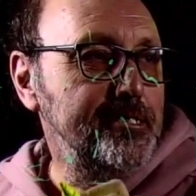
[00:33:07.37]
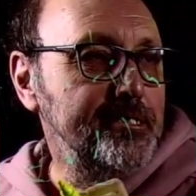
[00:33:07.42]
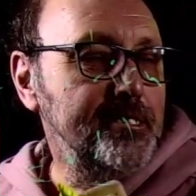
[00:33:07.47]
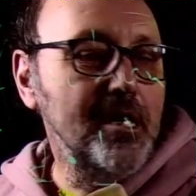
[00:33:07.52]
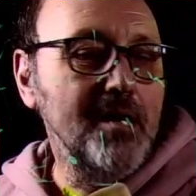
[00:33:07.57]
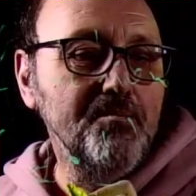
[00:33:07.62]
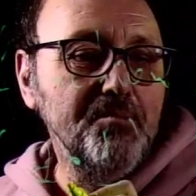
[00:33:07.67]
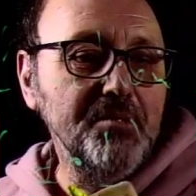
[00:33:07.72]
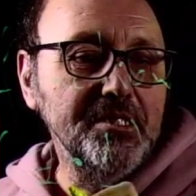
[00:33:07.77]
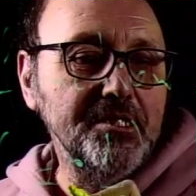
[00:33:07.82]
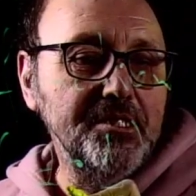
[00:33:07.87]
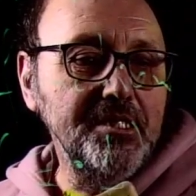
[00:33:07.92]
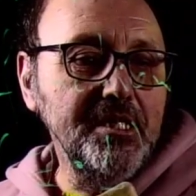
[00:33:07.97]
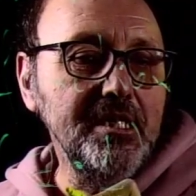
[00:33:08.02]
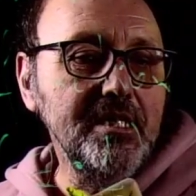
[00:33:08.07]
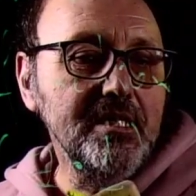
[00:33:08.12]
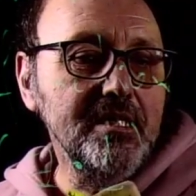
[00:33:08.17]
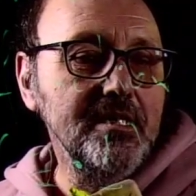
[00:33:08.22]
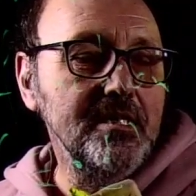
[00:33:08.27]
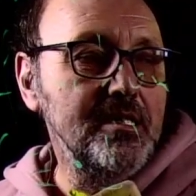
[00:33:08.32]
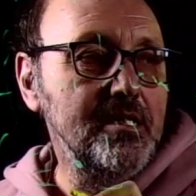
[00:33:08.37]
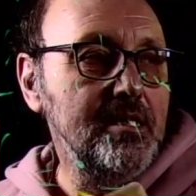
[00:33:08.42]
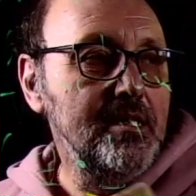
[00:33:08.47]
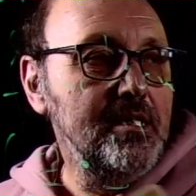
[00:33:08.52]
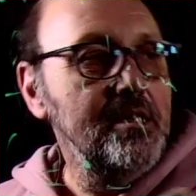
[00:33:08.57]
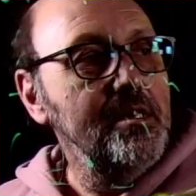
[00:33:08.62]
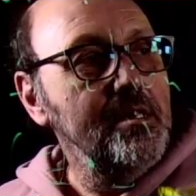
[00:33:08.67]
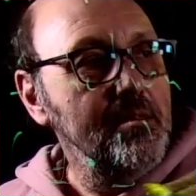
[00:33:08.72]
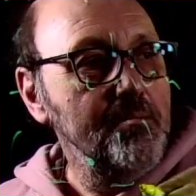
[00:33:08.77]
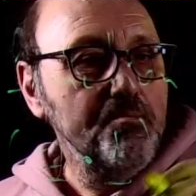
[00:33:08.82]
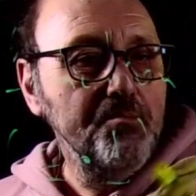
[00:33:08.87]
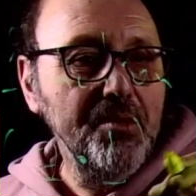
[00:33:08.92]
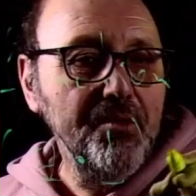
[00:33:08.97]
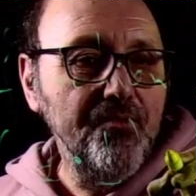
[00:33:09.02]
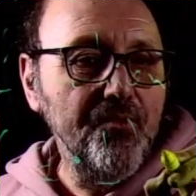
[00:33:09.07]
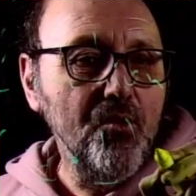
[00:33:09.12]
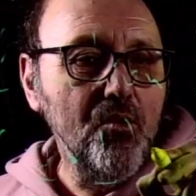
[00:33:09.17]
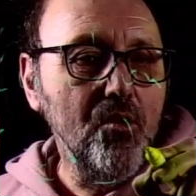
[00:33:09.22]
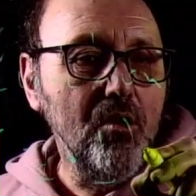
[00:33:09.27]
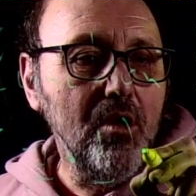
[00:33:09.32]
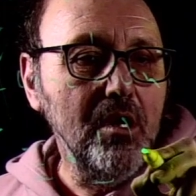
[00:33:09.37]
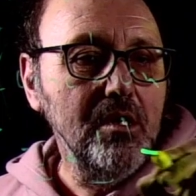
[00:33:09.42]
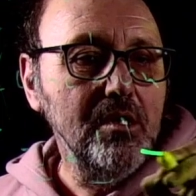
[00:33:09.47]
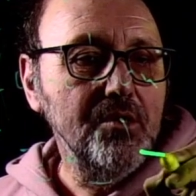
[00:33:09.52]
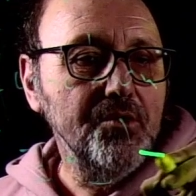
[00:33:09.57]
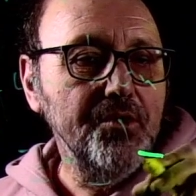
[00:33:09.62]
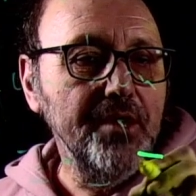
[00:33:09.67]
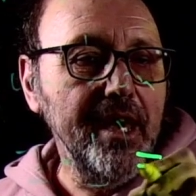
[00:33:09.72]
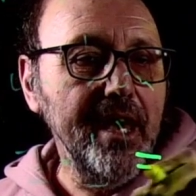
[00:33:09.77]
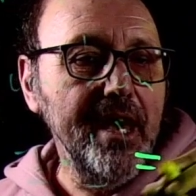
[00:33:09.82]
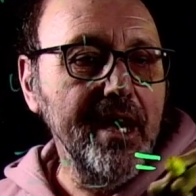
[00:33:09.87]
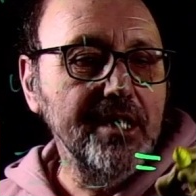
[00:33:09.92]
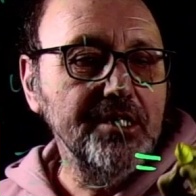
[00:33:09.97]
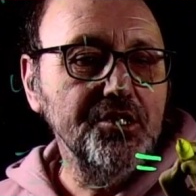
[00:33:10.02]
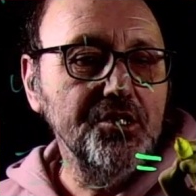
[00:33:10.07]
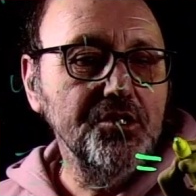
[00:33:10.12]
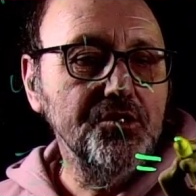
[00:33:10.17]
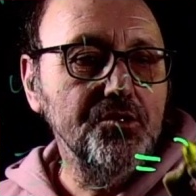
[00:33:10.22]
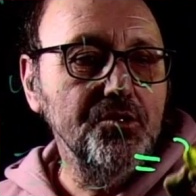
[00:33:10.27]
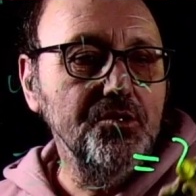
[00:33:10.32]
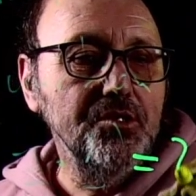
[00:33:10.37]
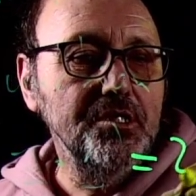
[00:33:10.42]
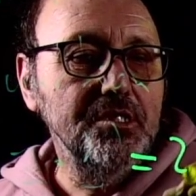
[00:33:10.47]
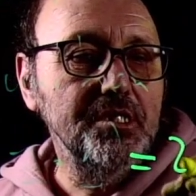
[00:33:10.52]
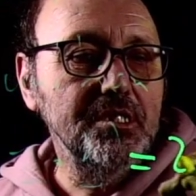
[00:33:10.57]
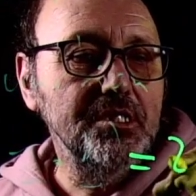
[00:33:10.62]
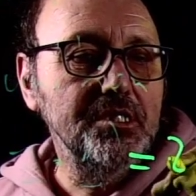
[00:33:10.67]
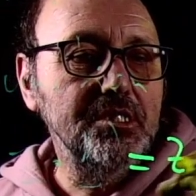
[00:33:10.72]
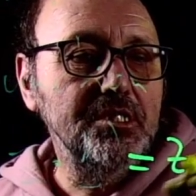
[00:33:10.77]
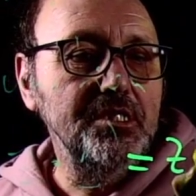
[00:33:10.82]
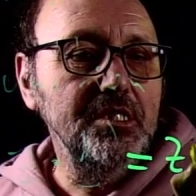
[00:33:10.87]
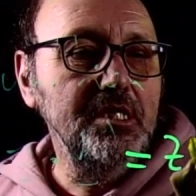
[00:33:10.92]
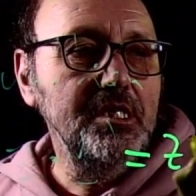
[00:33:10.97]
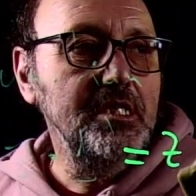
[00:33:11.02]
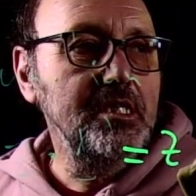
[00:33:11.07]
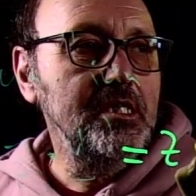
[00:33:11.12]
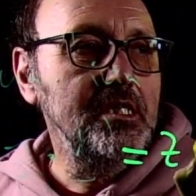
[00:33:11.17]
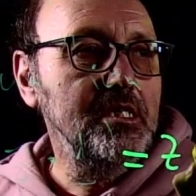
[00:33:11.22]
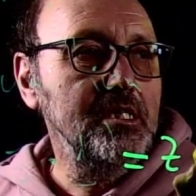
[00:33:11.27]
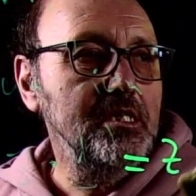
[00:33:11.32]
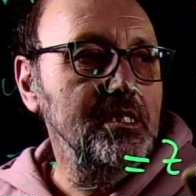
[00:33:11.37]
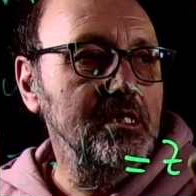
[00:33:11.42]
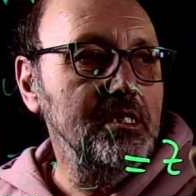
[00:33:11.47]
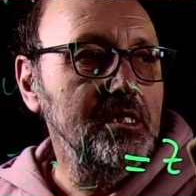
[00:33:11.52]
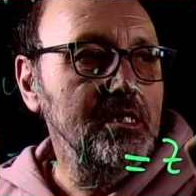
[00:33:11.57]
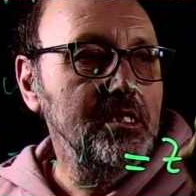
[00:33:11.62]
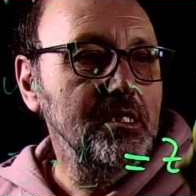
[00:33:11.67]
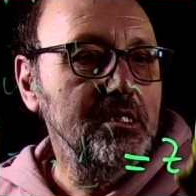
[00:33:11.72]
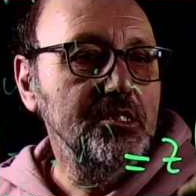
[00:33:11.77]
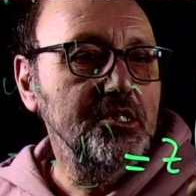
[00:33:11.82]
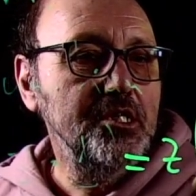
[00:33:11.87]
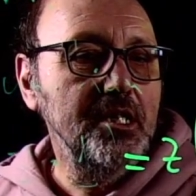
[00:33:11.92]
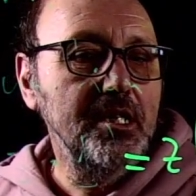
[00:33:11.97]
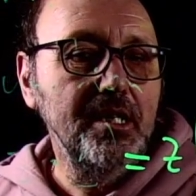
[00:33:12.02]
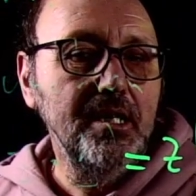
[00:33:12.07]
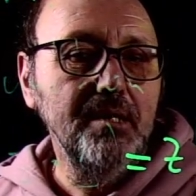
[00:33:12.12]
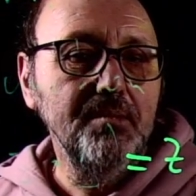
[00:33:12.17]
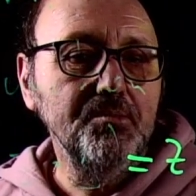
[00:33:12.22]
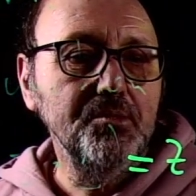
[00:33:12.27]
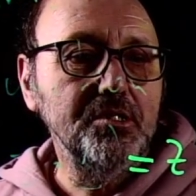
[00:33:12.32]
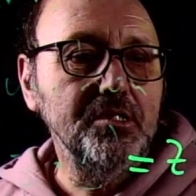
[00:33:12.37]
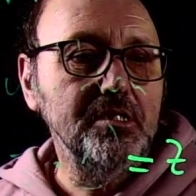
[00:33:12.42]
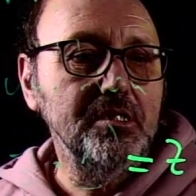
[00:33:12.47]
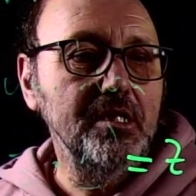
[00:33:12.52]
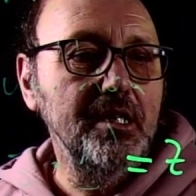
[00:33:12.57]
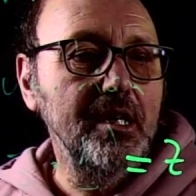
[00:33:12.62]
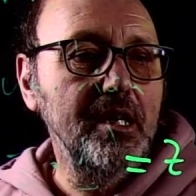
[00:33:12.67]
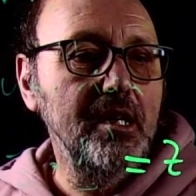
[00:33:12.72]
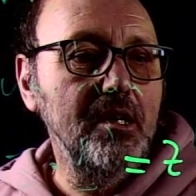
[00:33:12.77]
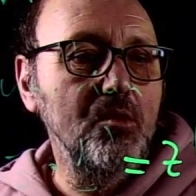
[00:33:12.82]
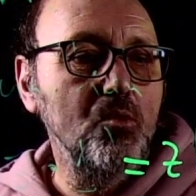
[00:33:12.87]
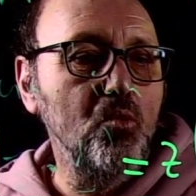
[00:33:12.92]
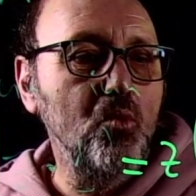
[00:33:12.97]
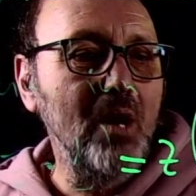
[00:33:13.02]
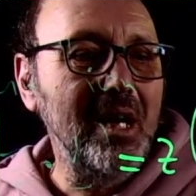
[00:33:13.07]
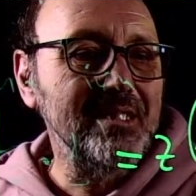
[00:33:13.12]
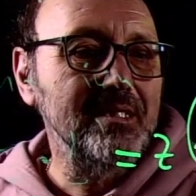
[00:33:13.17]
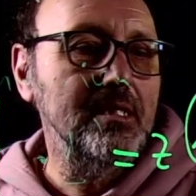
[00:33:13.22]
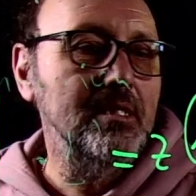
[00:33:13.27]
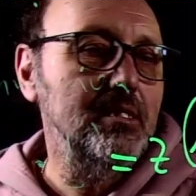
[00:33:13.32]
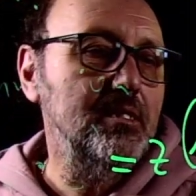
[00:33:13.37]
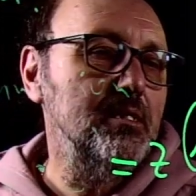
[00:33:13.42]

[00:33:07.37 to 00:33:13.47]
number z before the action. So this is z times L1.